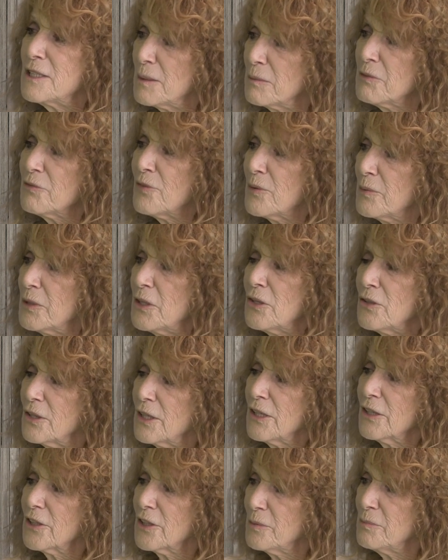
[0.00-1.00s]
someone from
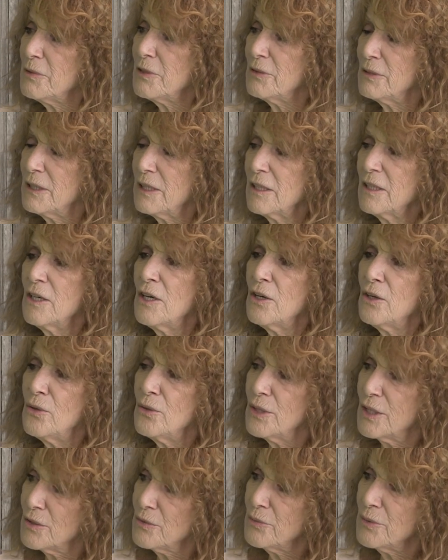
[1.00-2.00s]
their community
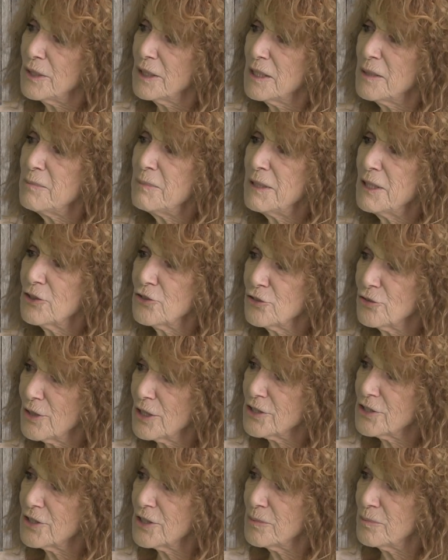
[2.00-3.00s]
who can really be a
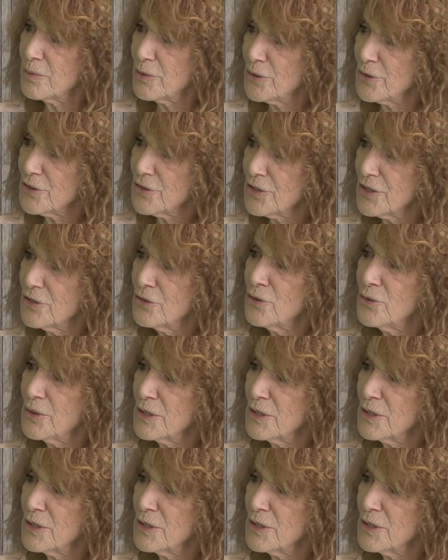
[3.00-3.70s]
trusted person.